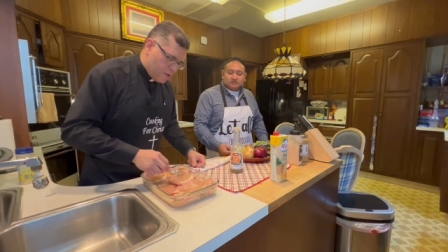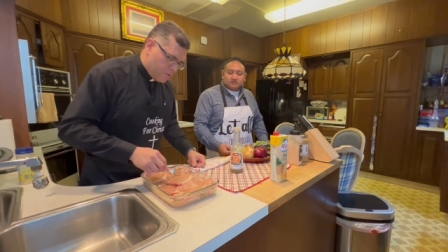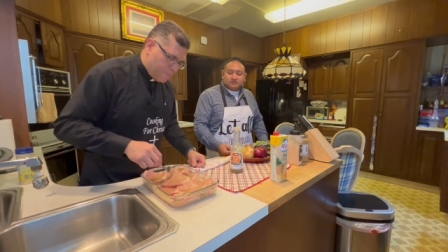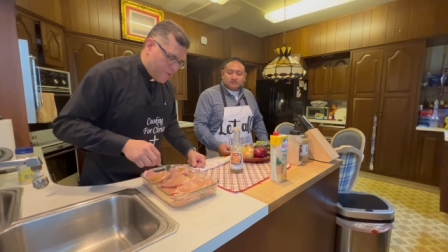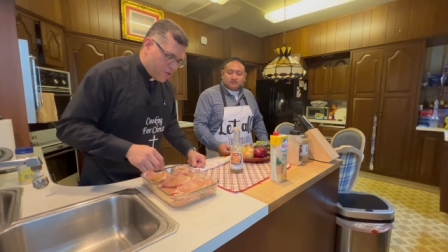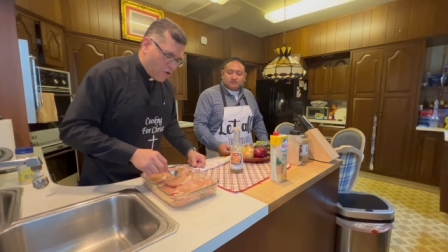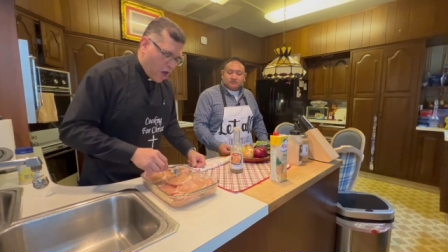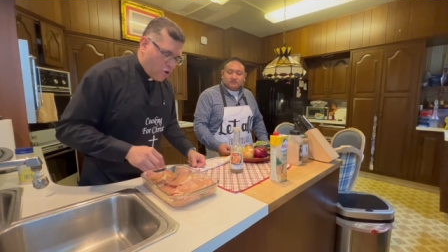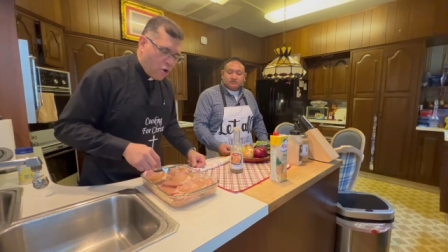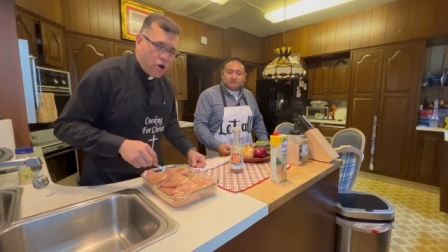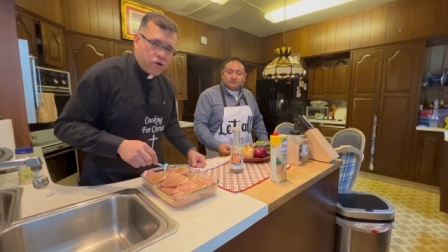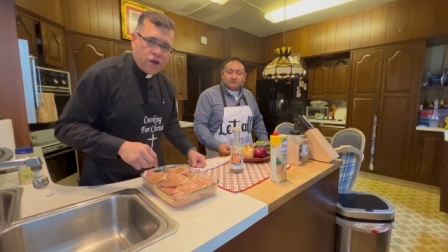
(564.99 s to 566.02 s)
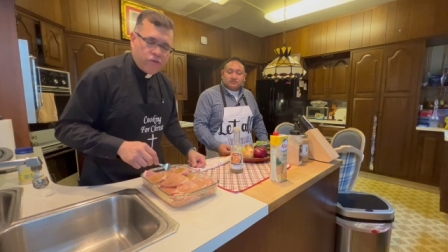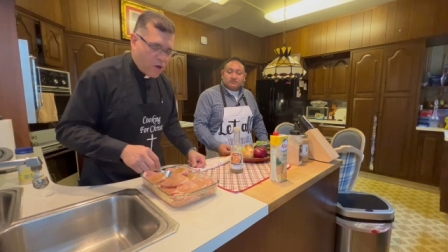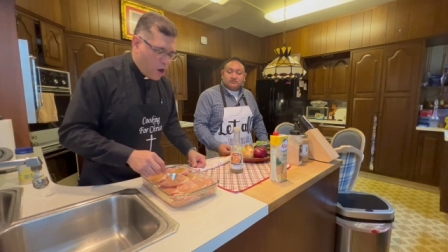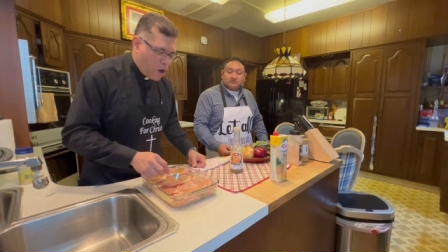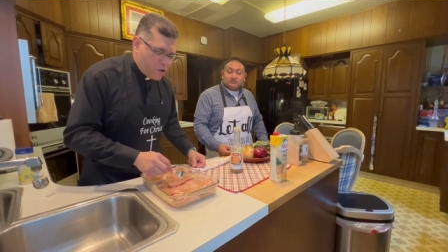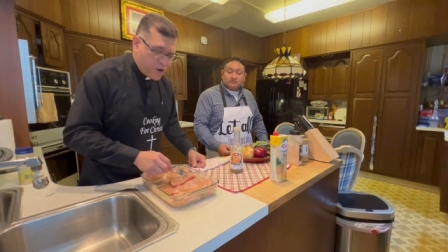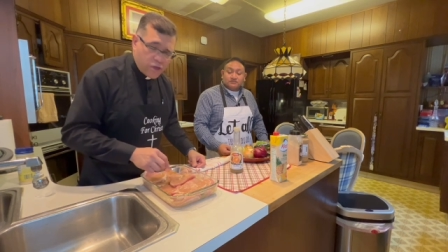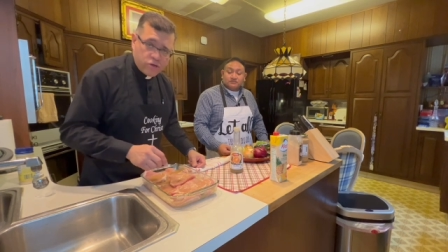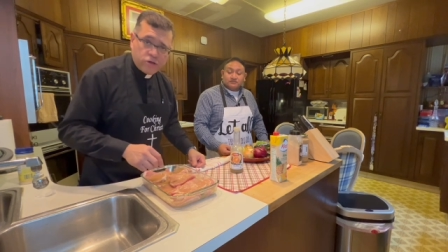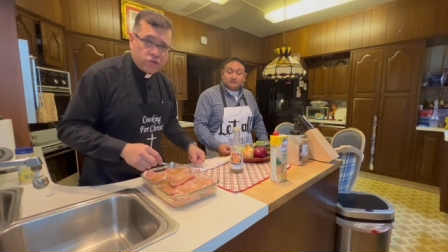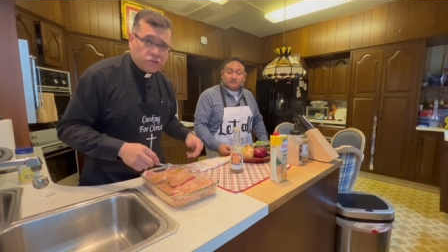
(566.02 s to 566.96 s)
Depending on how hungry, you're hungry,
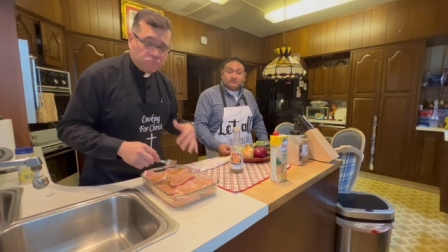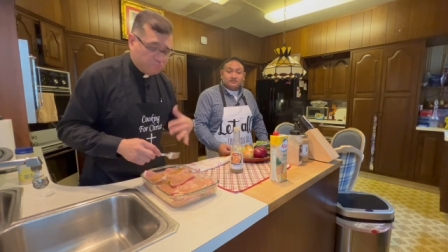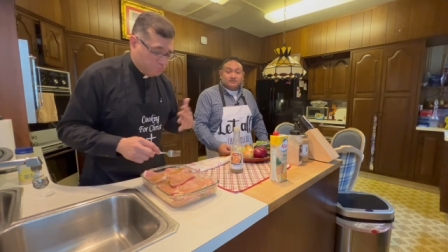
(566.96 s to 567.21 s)
you just